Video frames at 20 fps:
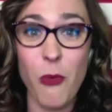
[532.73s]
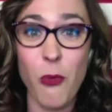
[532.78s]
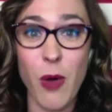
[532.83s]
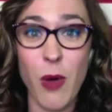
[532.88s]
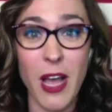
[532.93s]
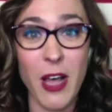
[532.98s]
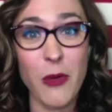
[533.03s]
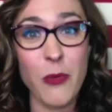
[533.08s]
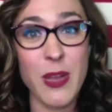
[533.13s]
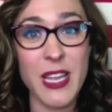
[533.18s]

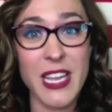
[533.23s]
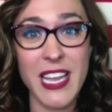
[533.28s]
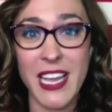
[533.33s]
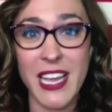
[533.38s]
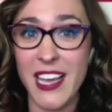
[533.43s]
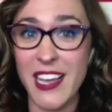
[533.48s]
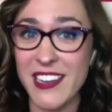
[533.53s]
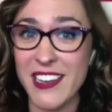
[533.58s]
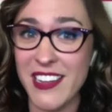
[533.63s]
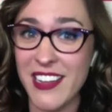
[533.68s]
while we
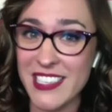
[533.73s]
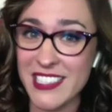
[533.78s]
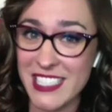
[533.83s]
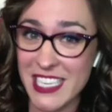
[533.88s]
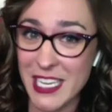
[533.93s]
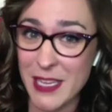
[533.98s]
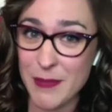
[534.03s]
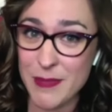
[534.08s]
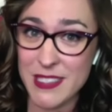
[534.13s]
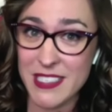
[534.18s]
had
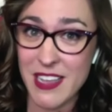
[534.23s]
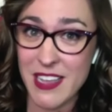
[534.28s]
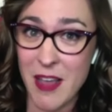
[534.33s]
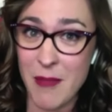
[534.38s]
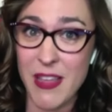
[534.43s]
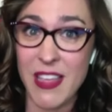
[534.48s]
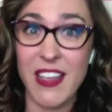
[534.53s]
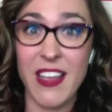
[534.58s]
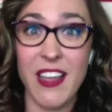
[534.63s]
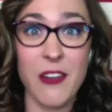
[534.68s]
teams
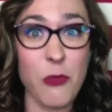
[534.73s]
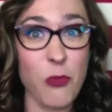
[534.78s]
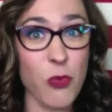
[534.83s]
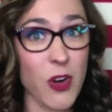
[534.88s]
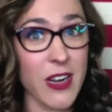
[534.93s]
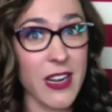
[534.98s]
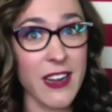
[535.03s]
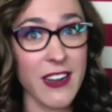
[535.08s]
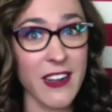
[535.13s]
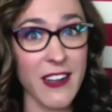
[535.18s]
coming
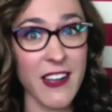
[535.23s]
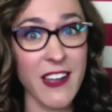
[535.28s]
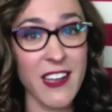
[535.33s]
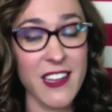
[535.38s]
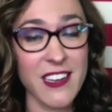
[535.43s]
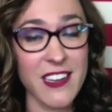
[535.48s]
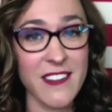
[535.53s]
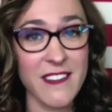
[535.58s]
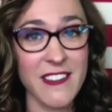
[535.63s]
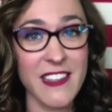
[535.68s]
and working
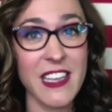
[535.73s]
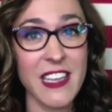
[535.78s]
on